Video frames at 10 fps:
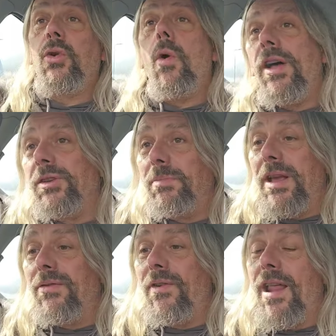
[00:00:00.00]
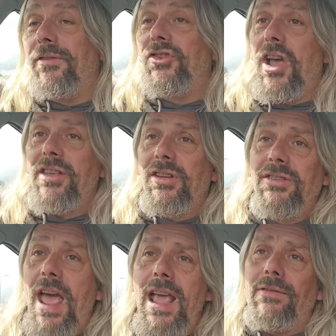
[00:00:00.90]
quite a big fan of Chaz
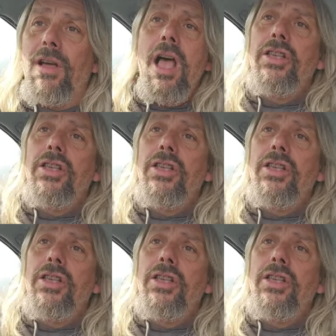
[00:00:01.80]
and Dave.